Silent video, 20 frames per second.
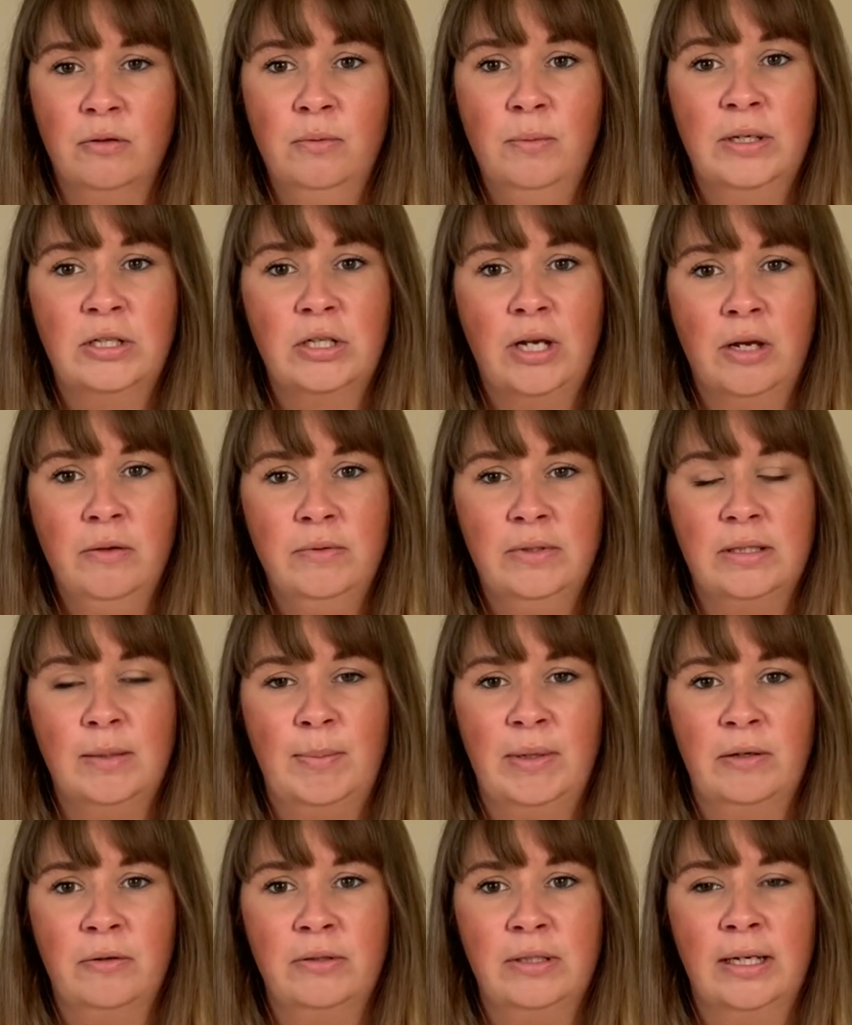which owns the
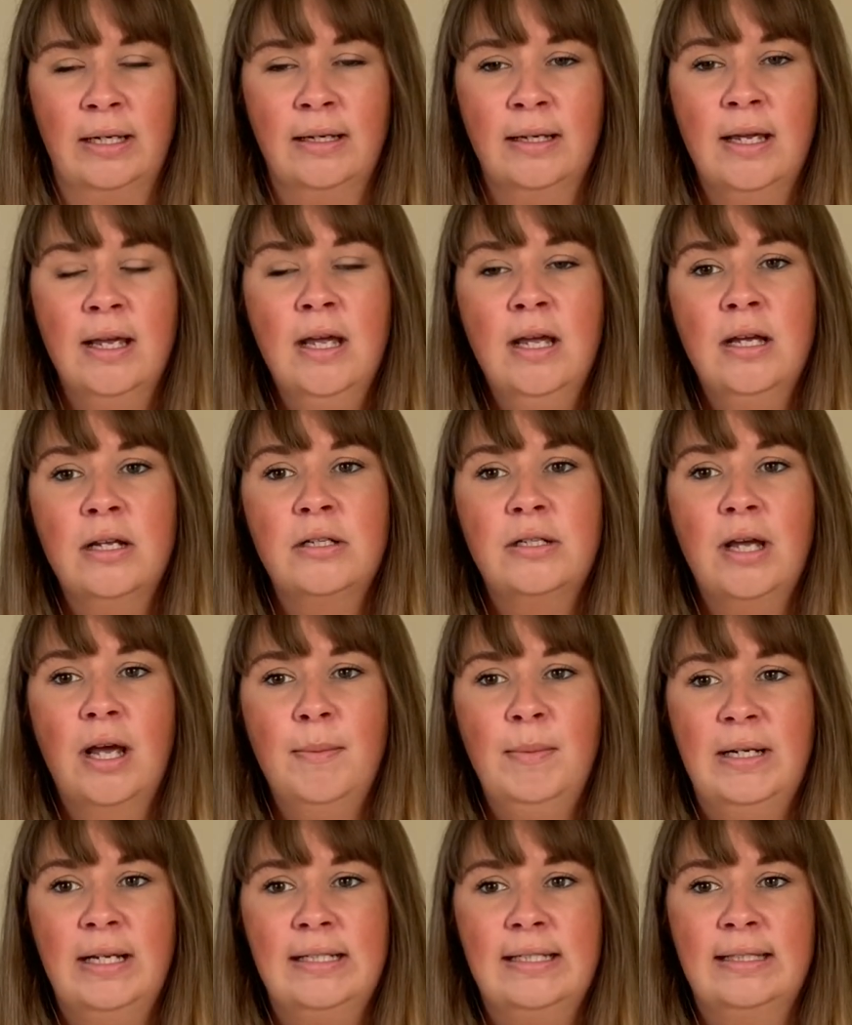building,
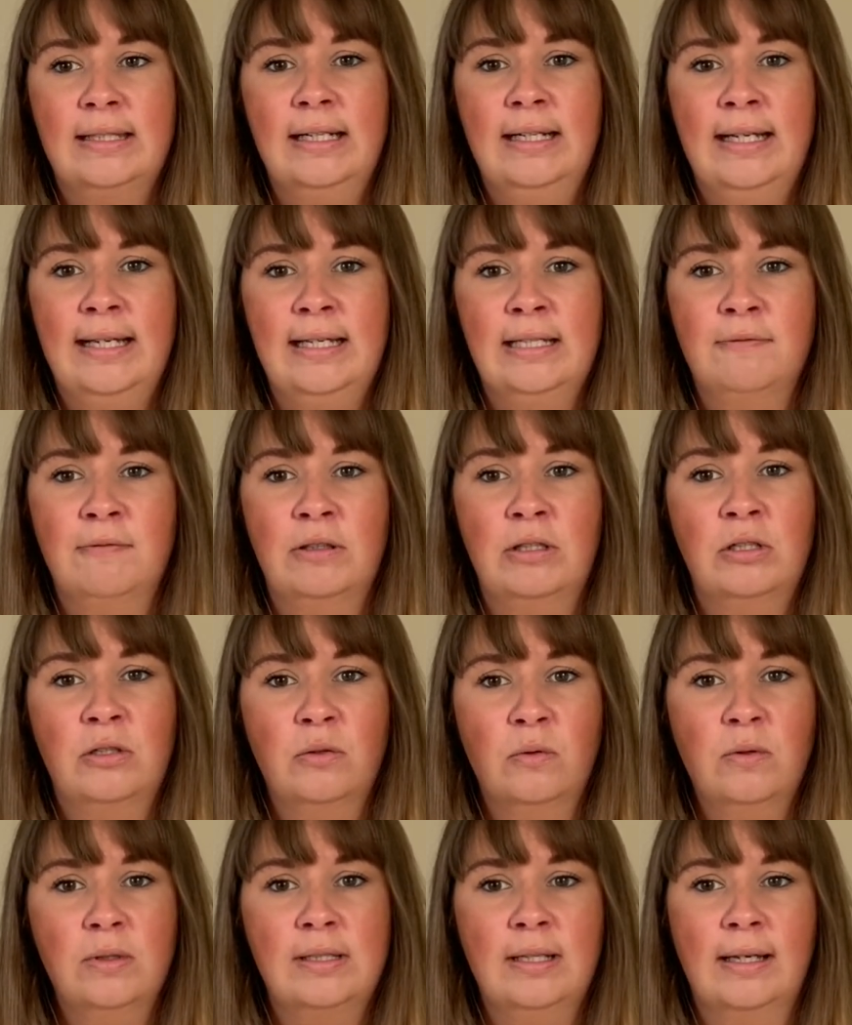terminated the lease with the
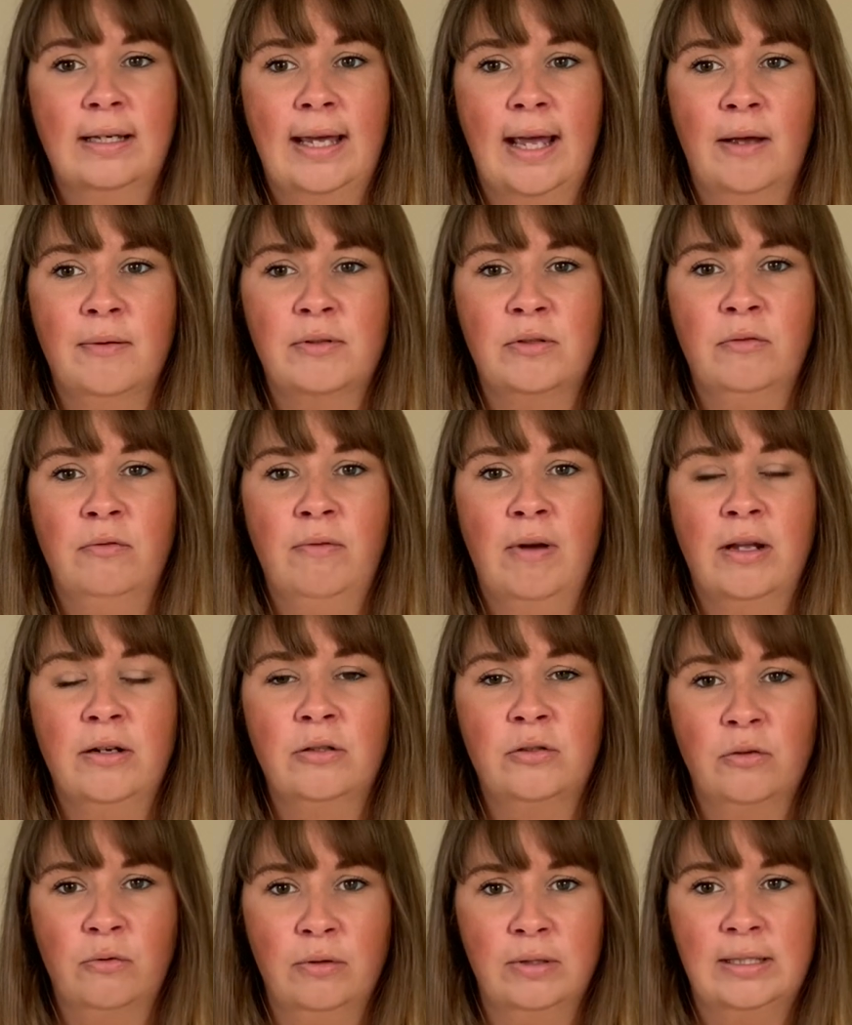Dorset Council-run
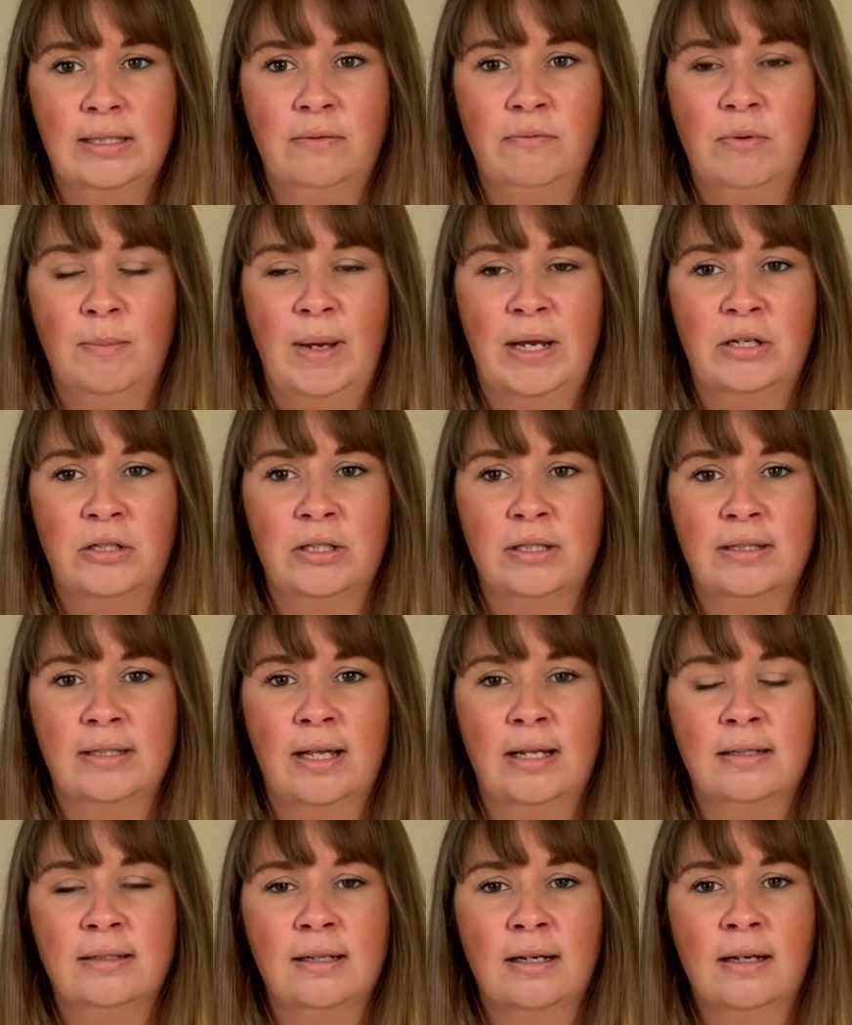Tourist Information
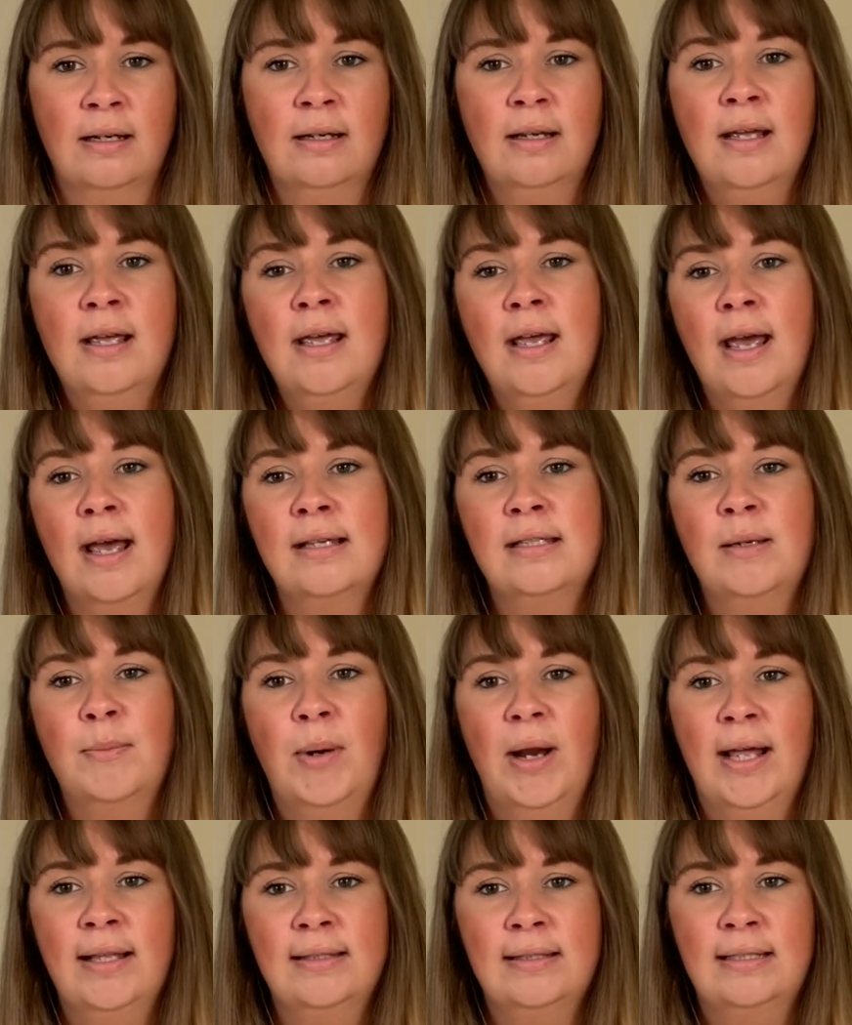Centre, as it
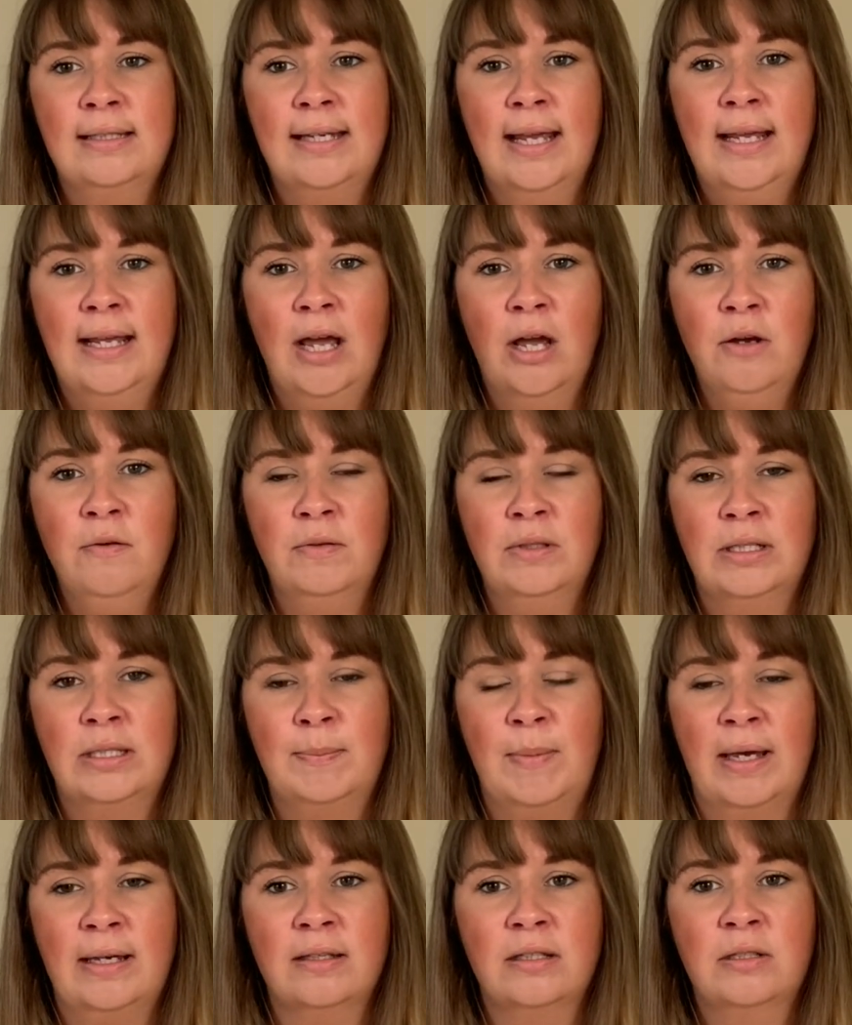plans to take over the
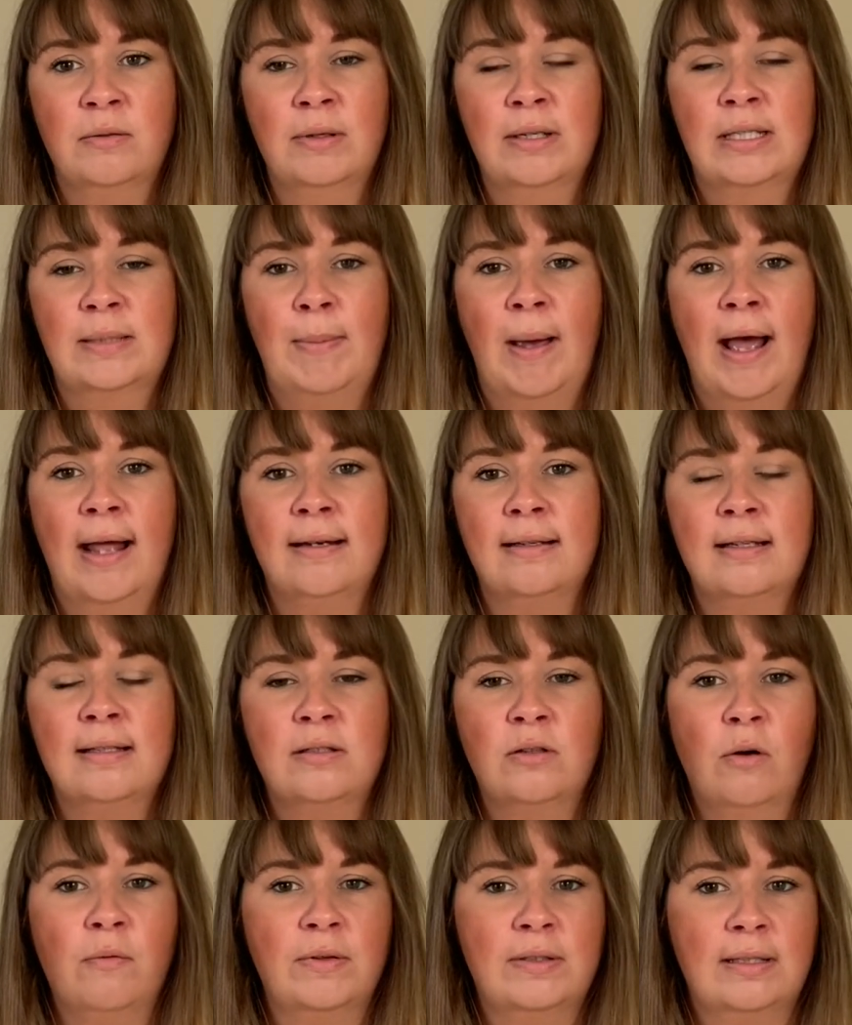space to expand its
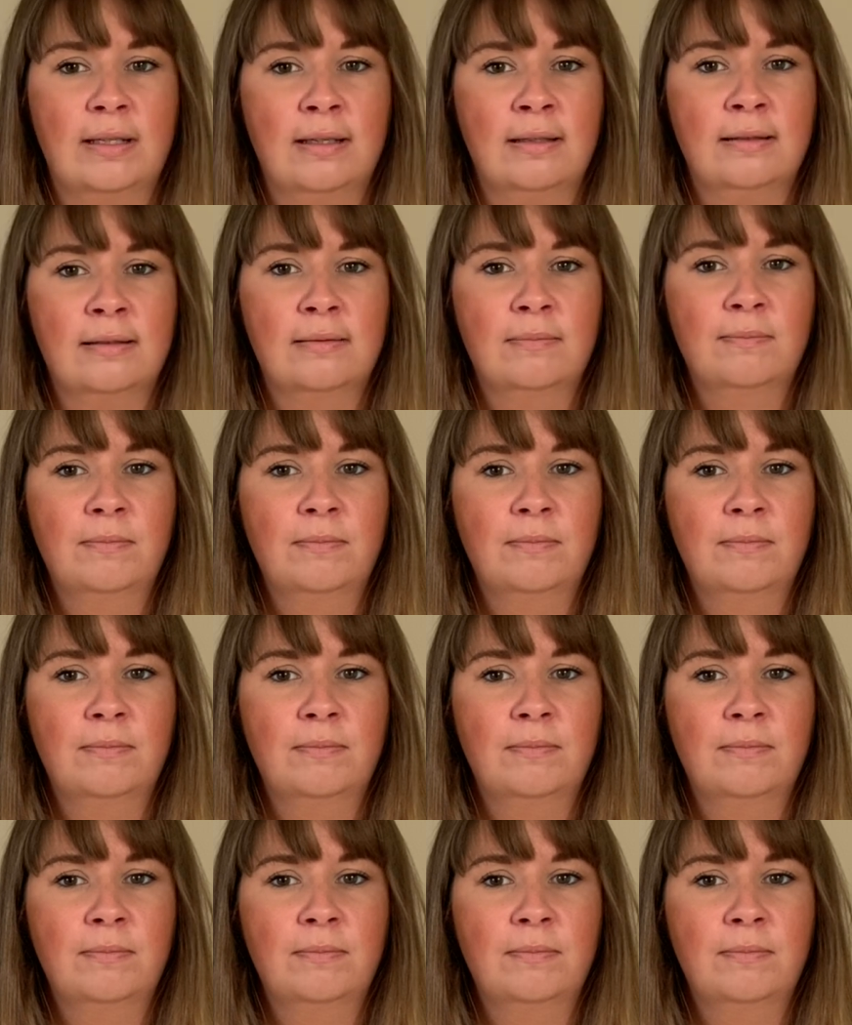offices.